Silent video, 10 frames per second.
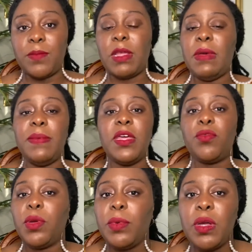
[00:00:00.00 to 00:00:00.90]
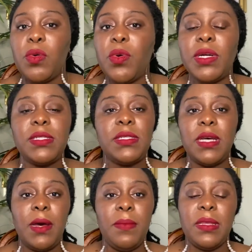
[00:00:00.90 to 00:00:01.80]
maybe a 3-week course
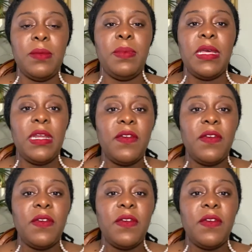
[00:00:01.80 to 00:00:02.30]
at the beginning